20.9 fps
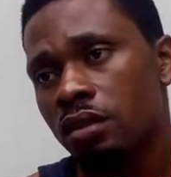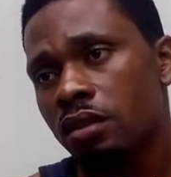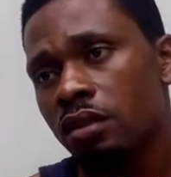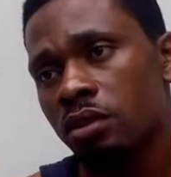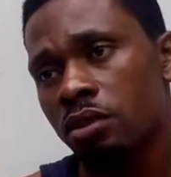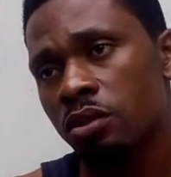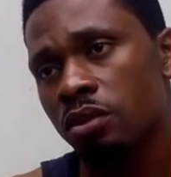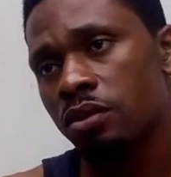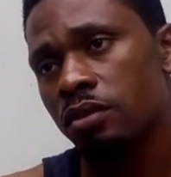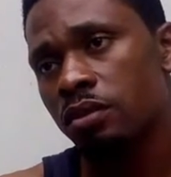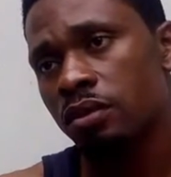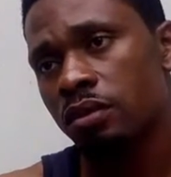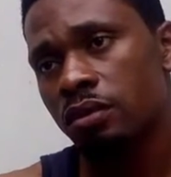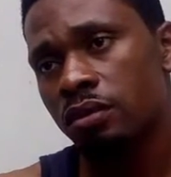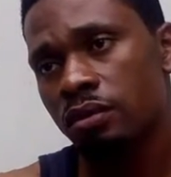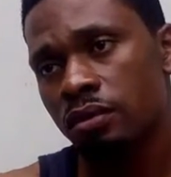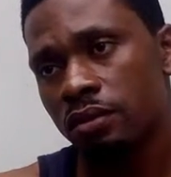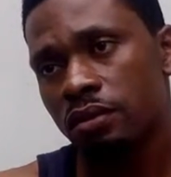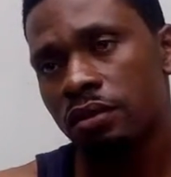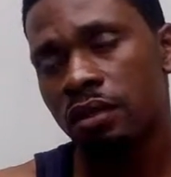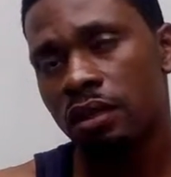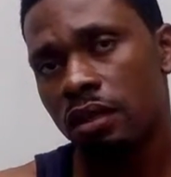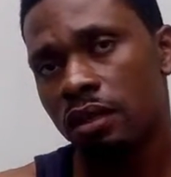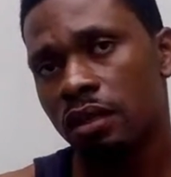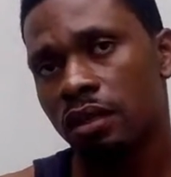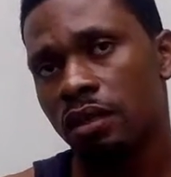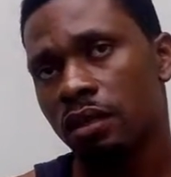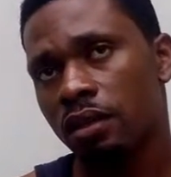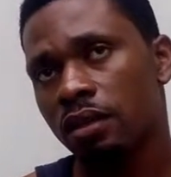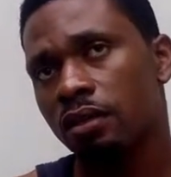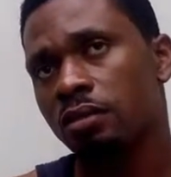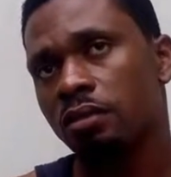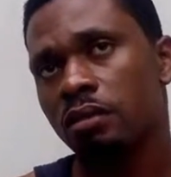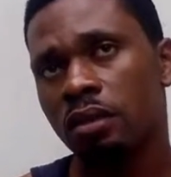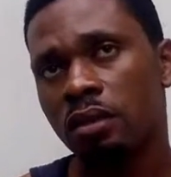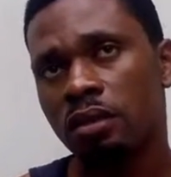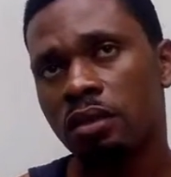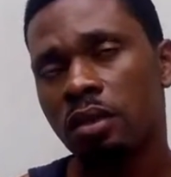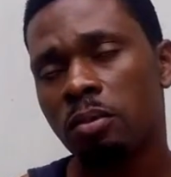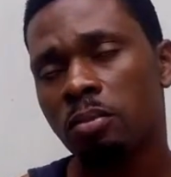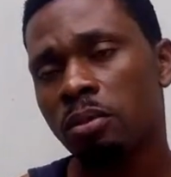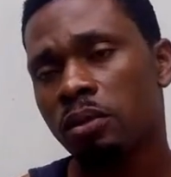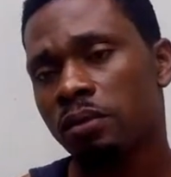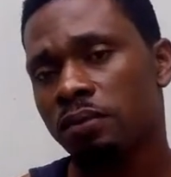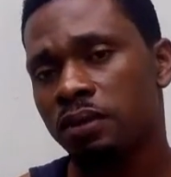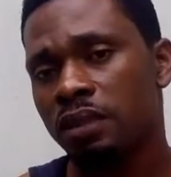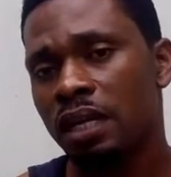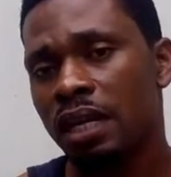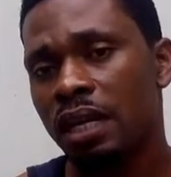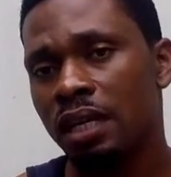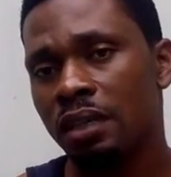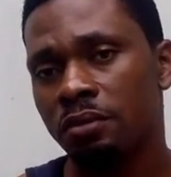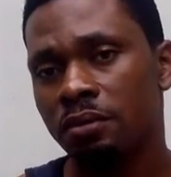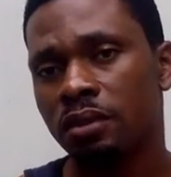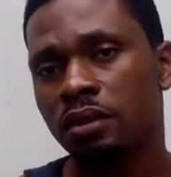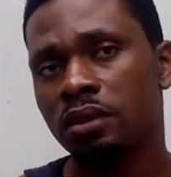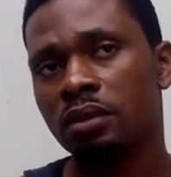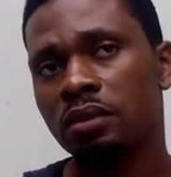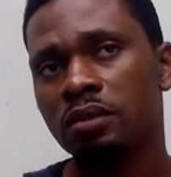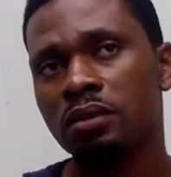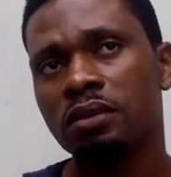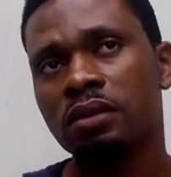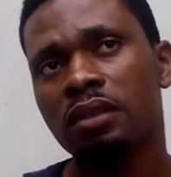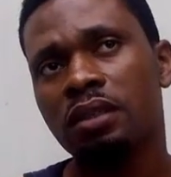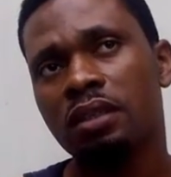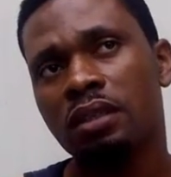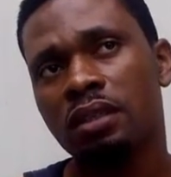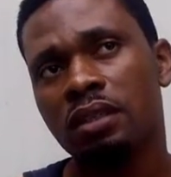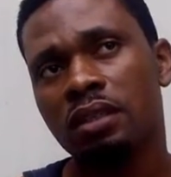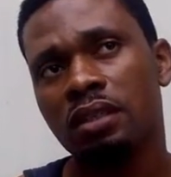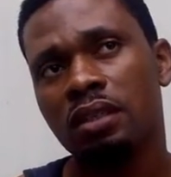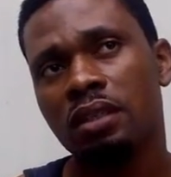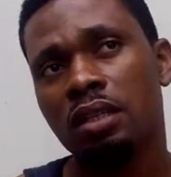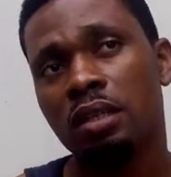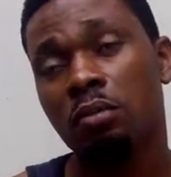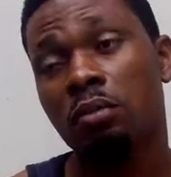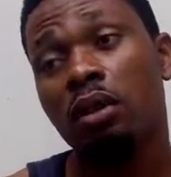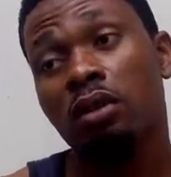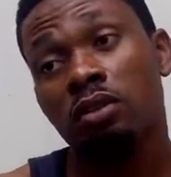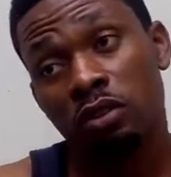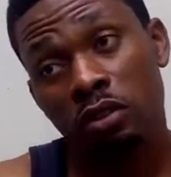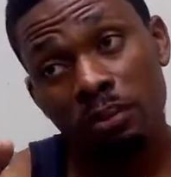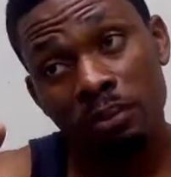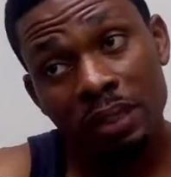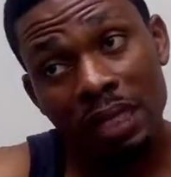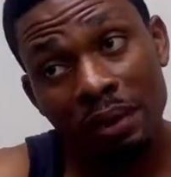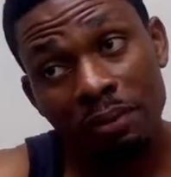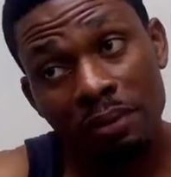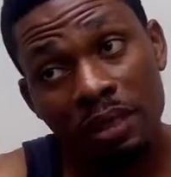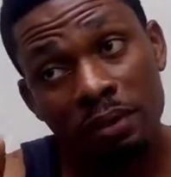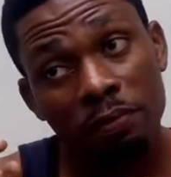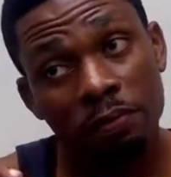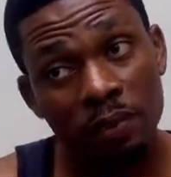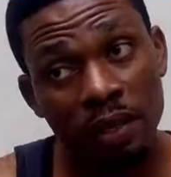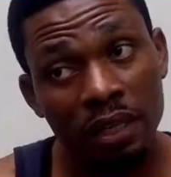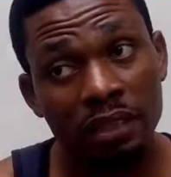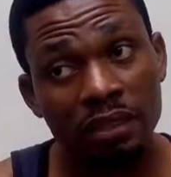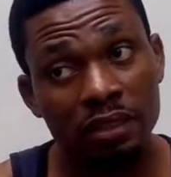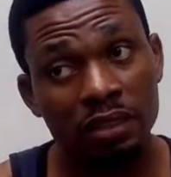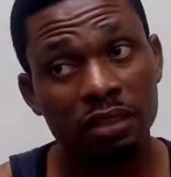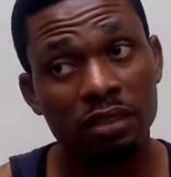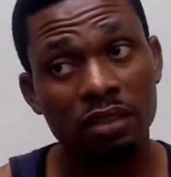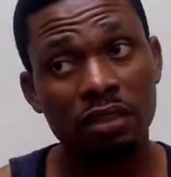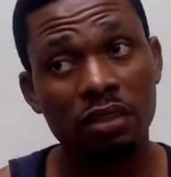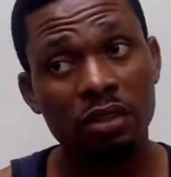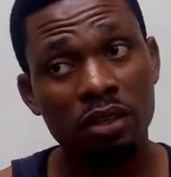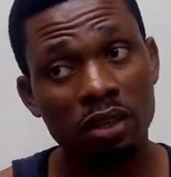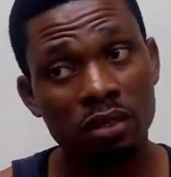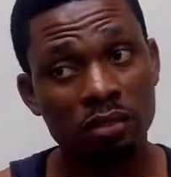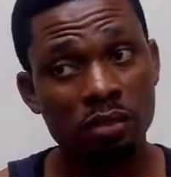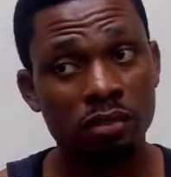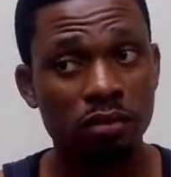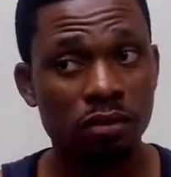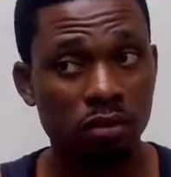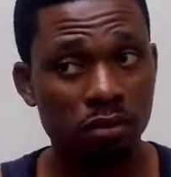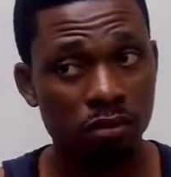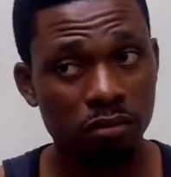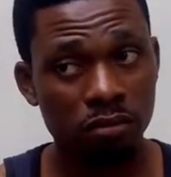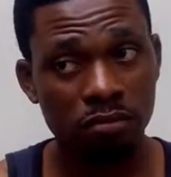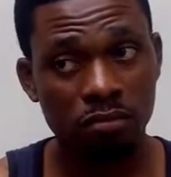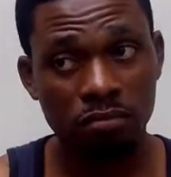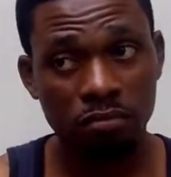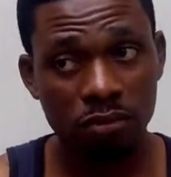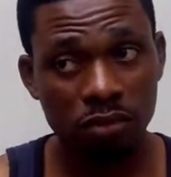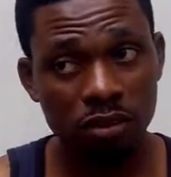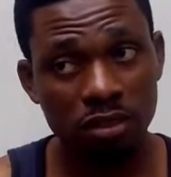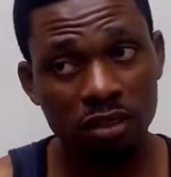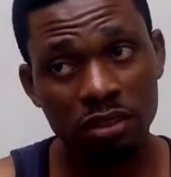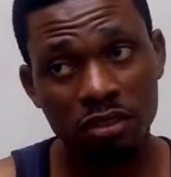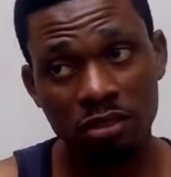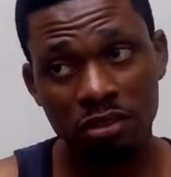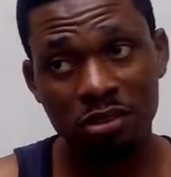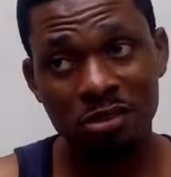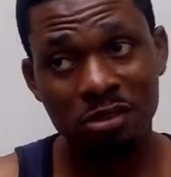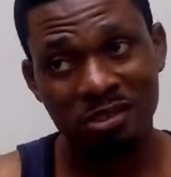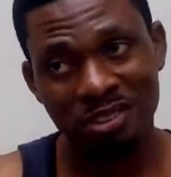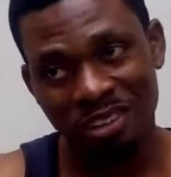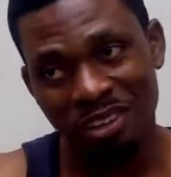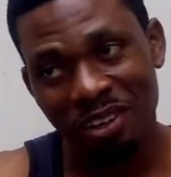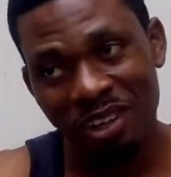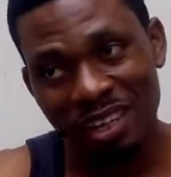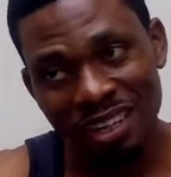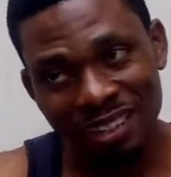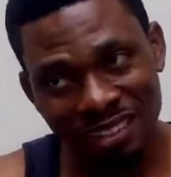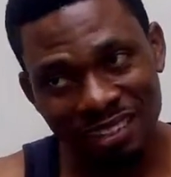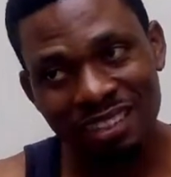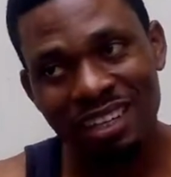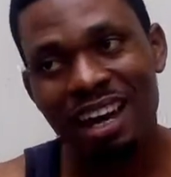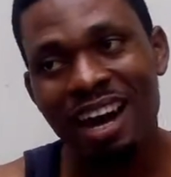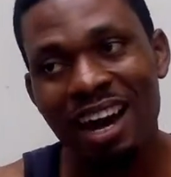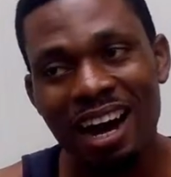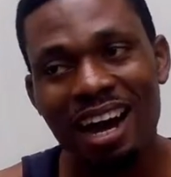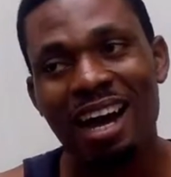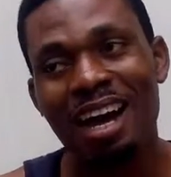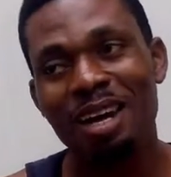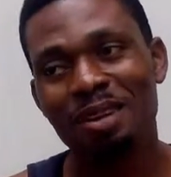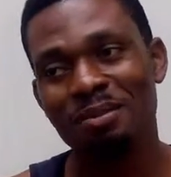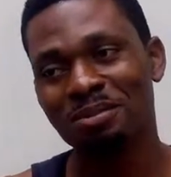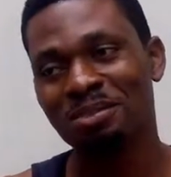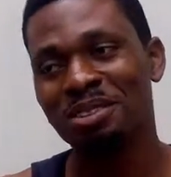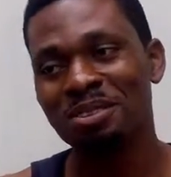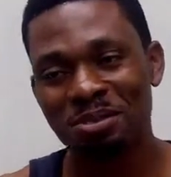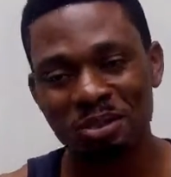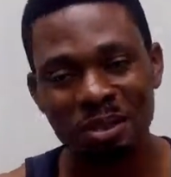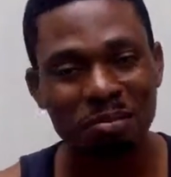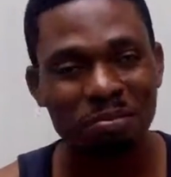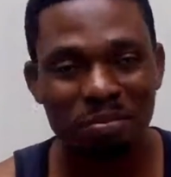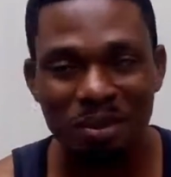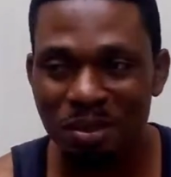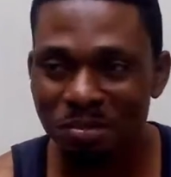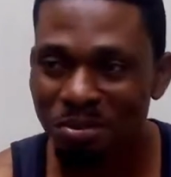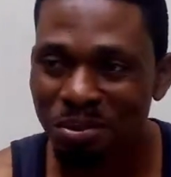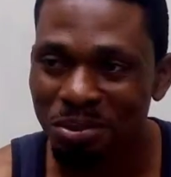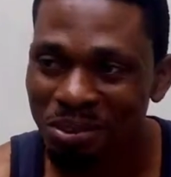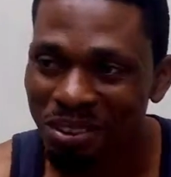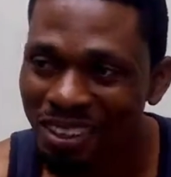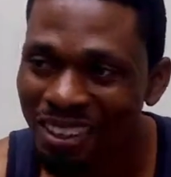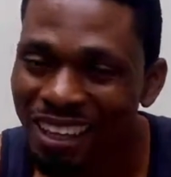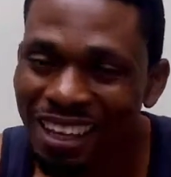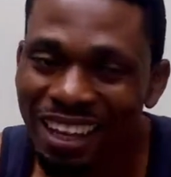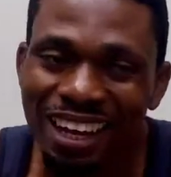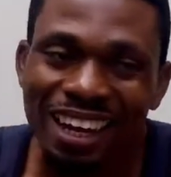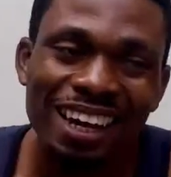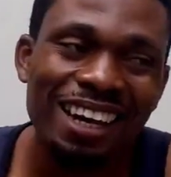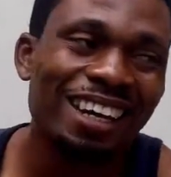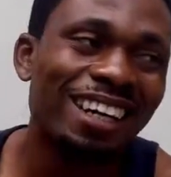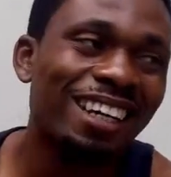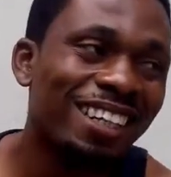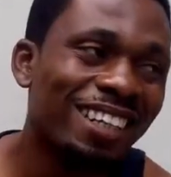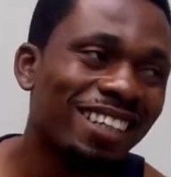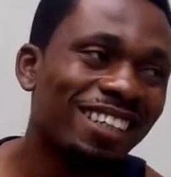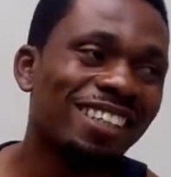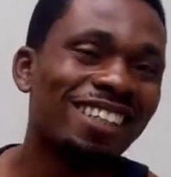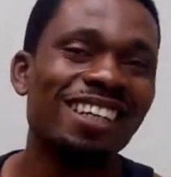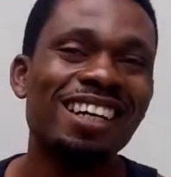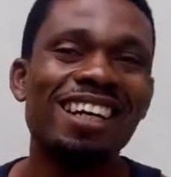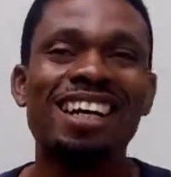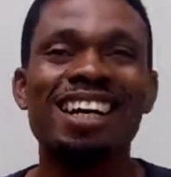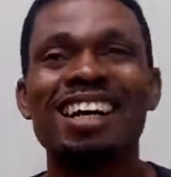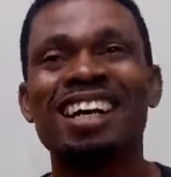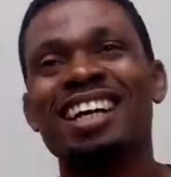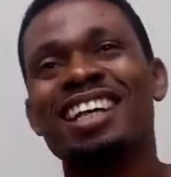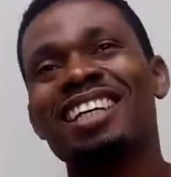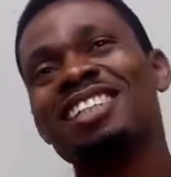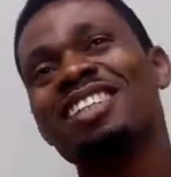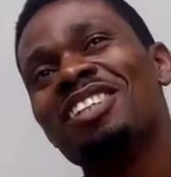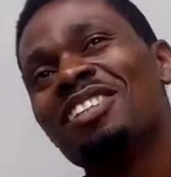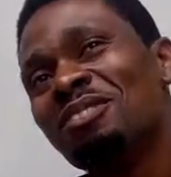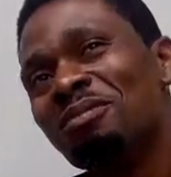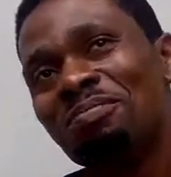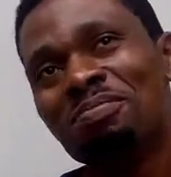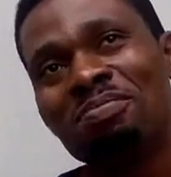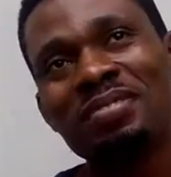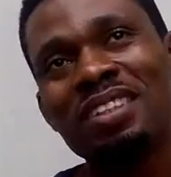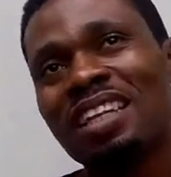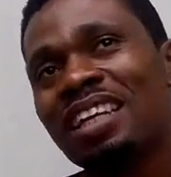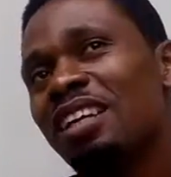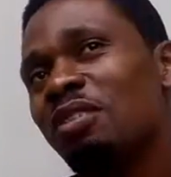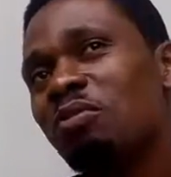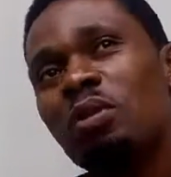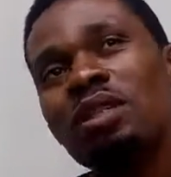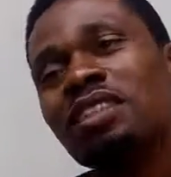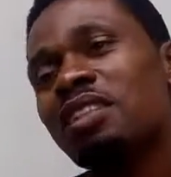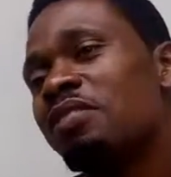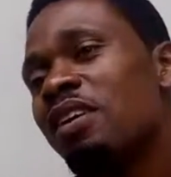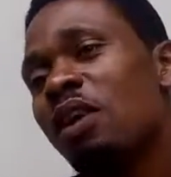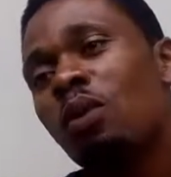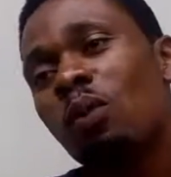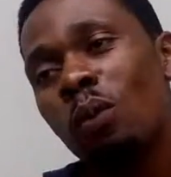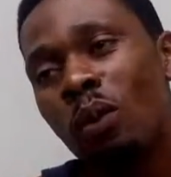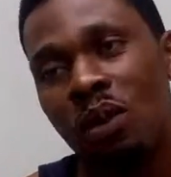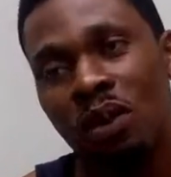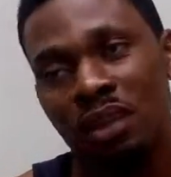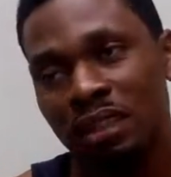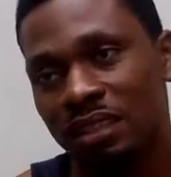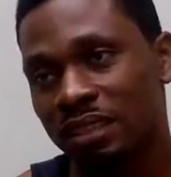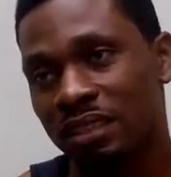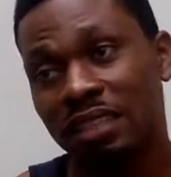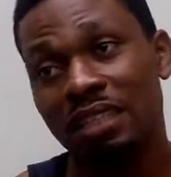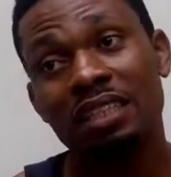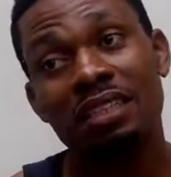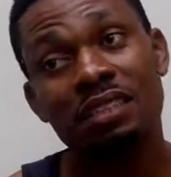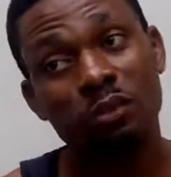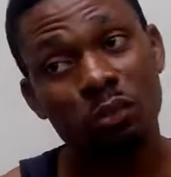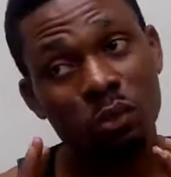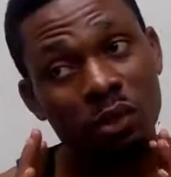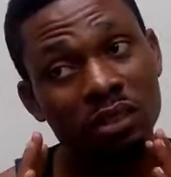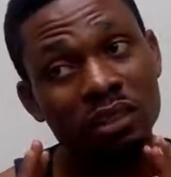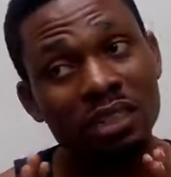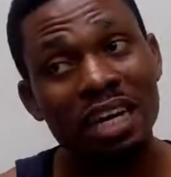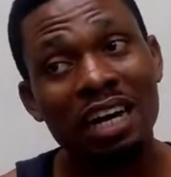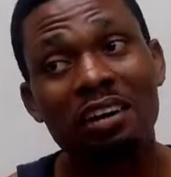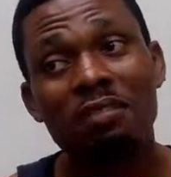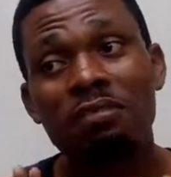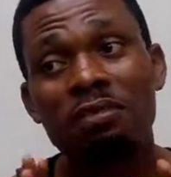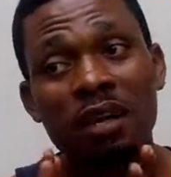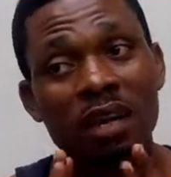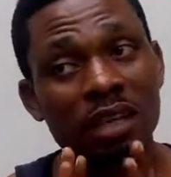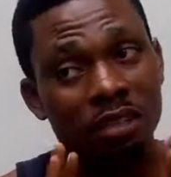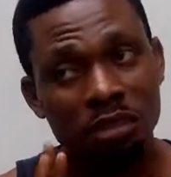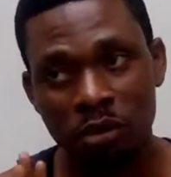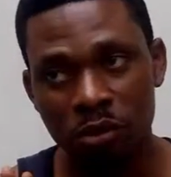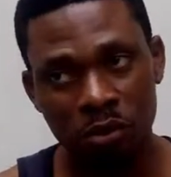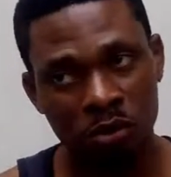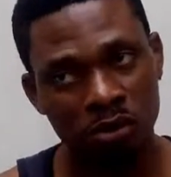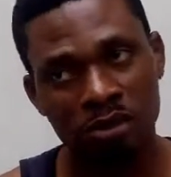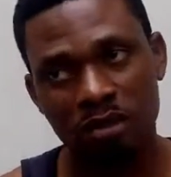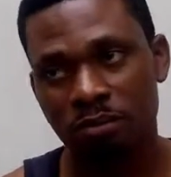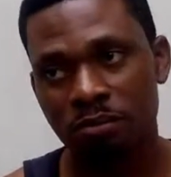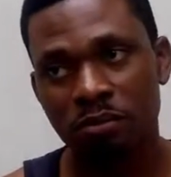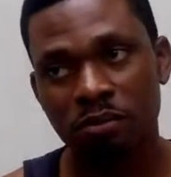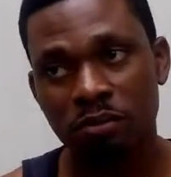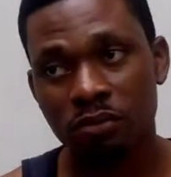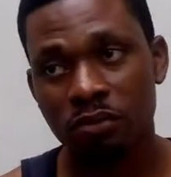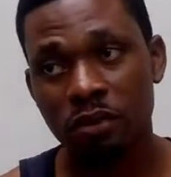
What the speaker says: Seizures, yeah. A couple of times. You know. But sometimes he fakes it in order to use it to collect arms from people, you know? So whatever works is what Alfa does.